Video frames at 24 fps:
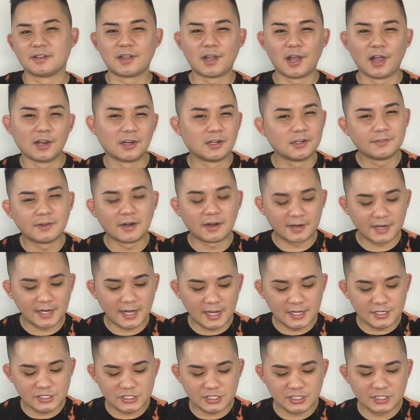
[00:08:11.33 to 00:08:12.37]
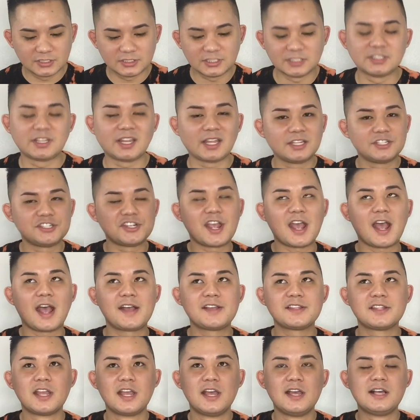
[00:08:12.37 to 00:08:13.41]
color variations. It's like she
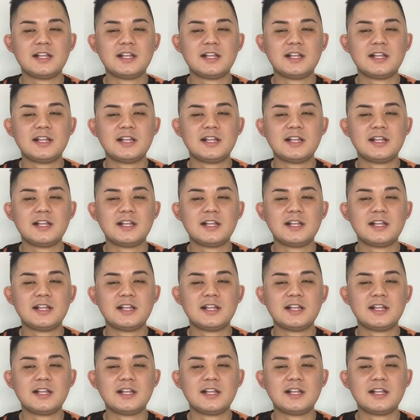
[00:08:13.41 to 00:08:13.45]
had